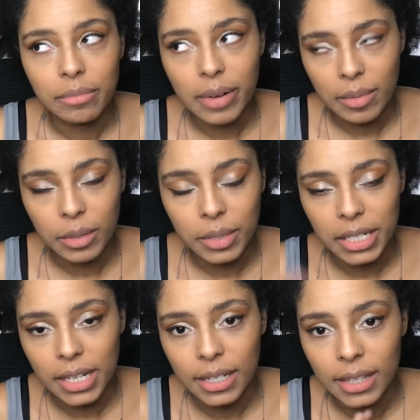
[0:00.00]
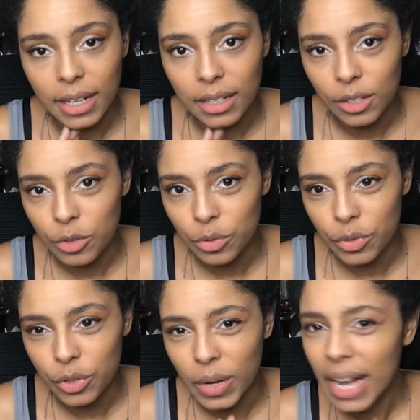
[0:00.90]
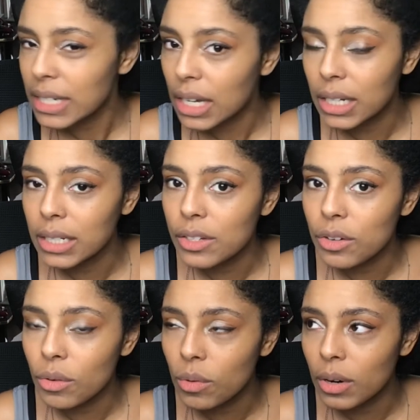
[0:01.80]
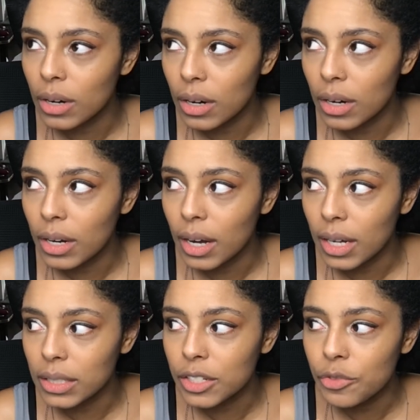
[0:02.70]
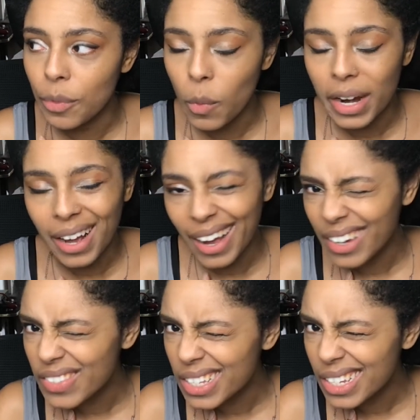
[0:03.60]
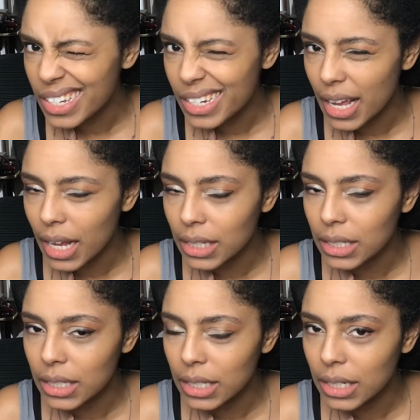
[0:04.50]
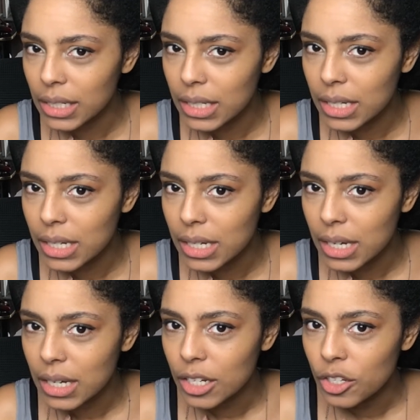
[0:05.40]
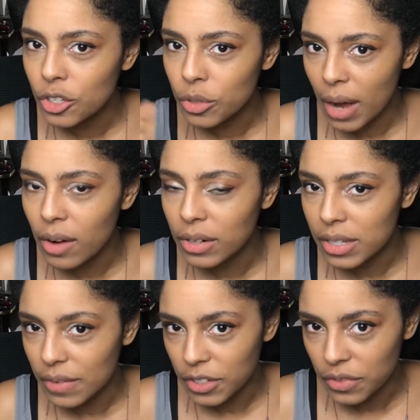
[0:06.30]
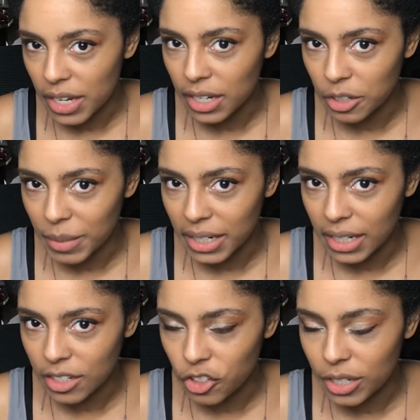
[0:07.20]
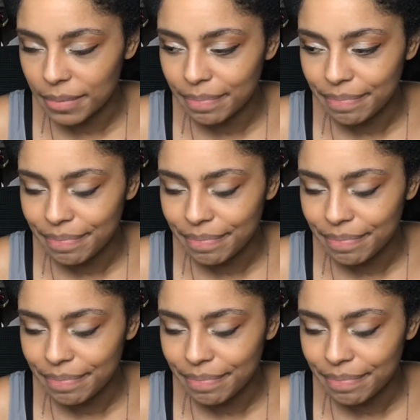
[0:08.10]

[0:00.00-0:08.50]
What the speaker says: probably want to take that closer to at night, or at least from what I've seen, at least 2 hours after you've taken your medication.